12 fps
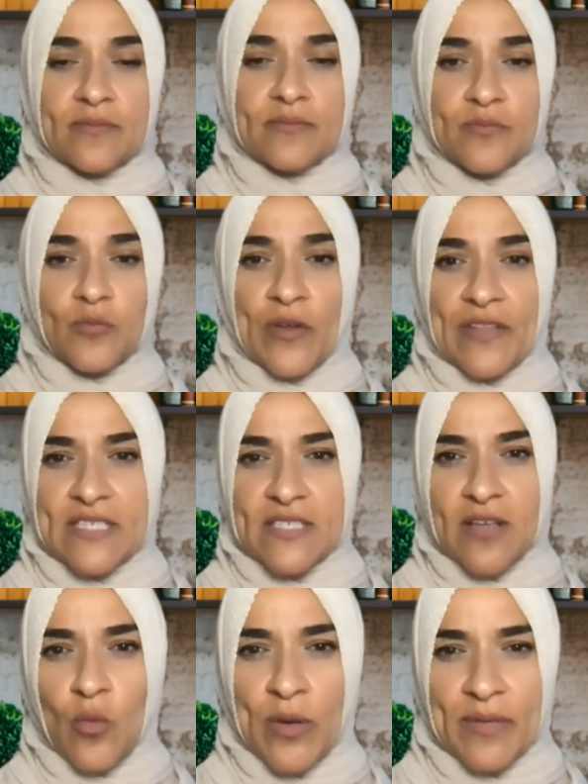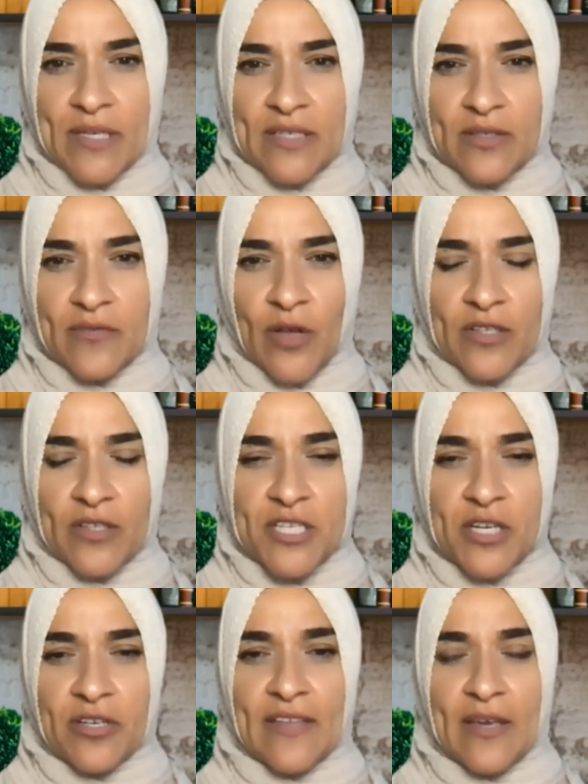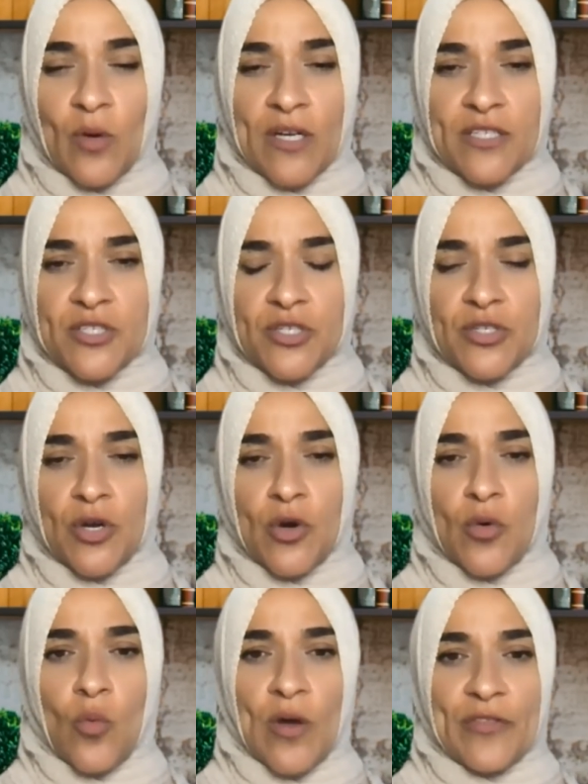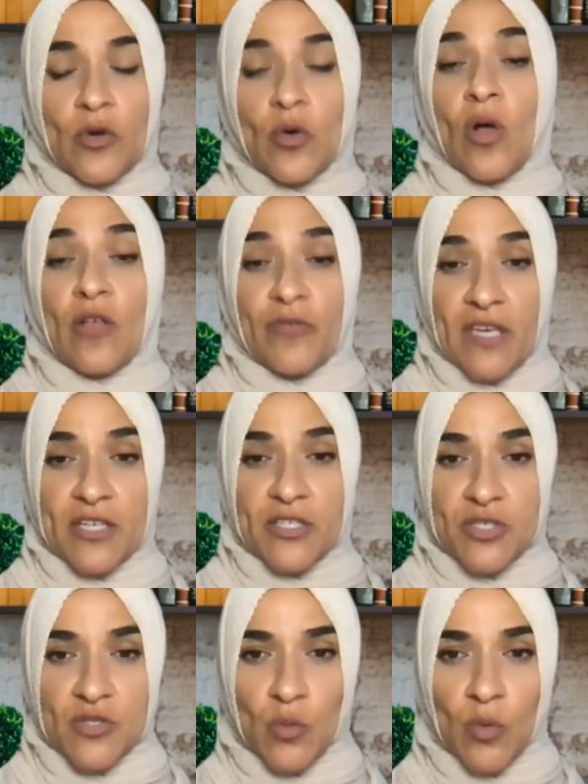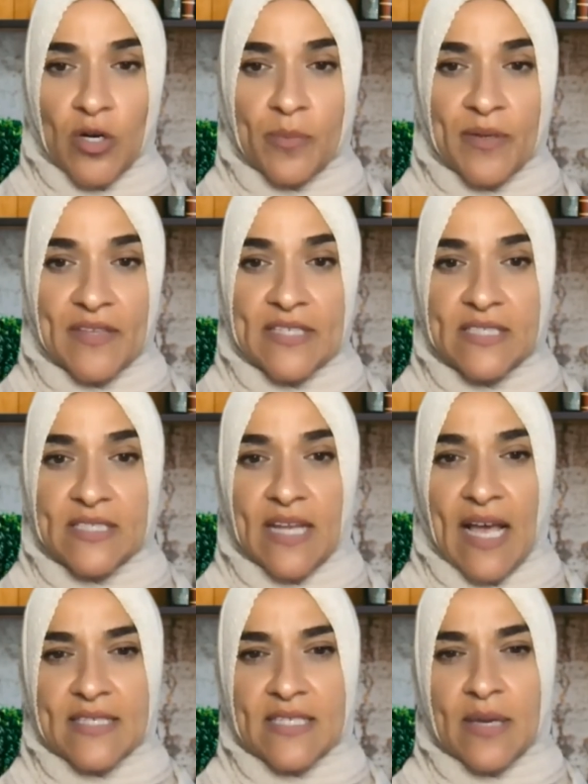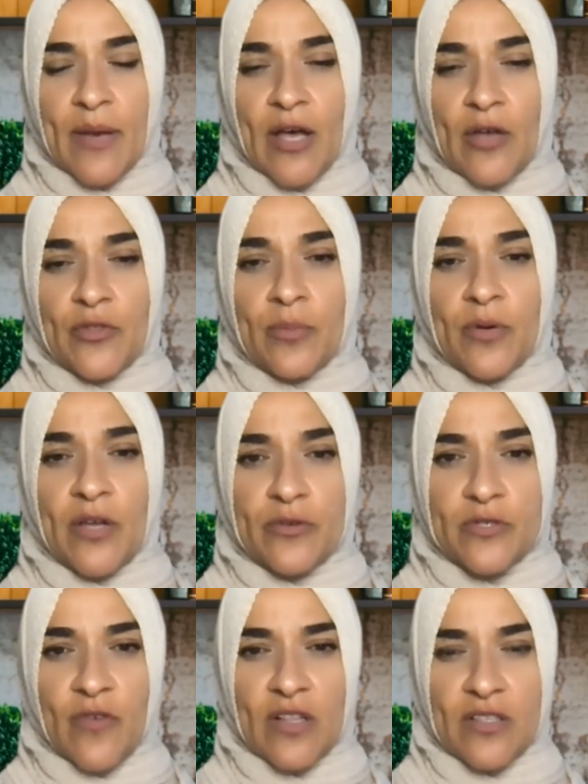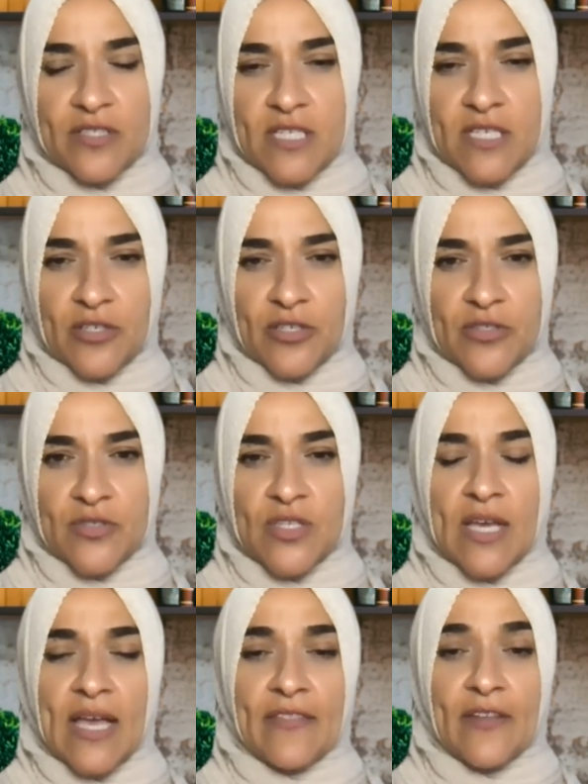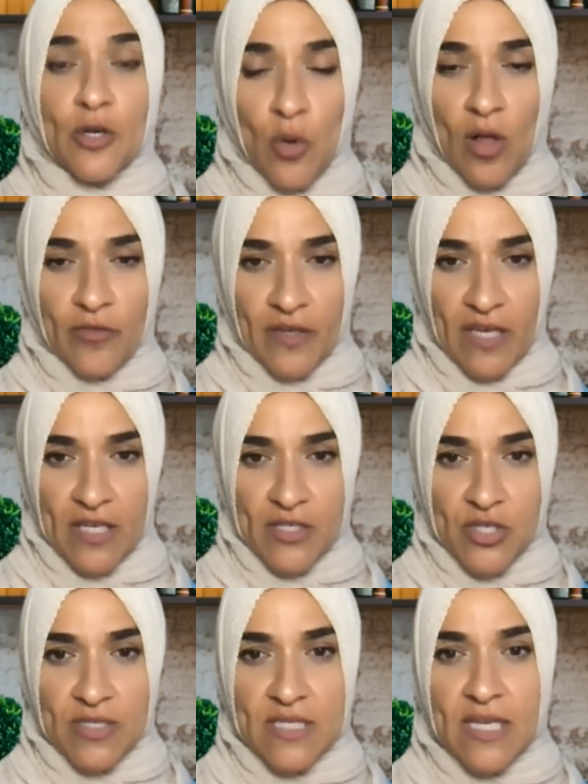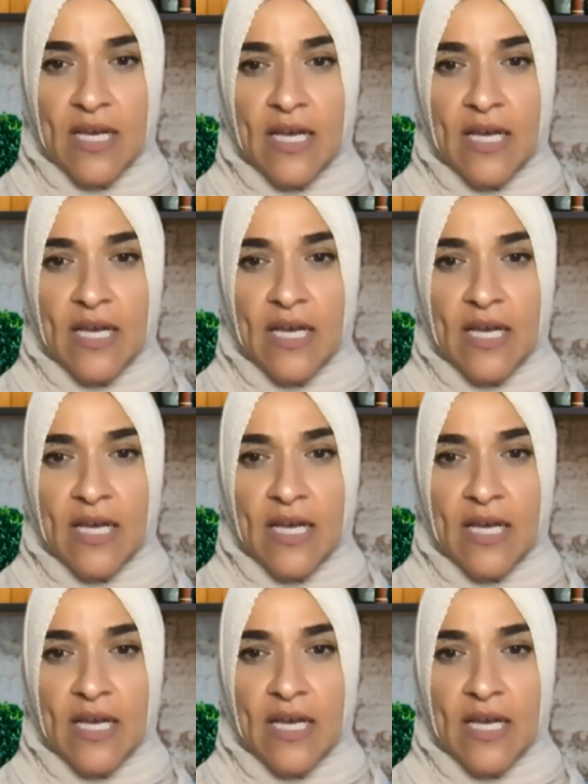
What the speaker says: when they saw women volunteering, they wanted to know what their qualifications were, but they didn't ask about the brothers volunteers and their qualifications.